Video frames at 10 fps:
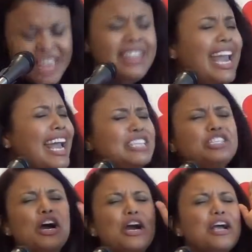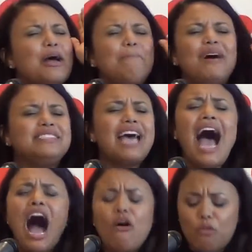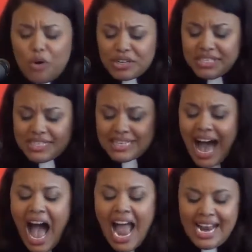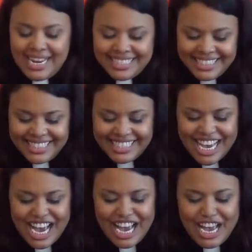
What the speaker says: These are but outward signs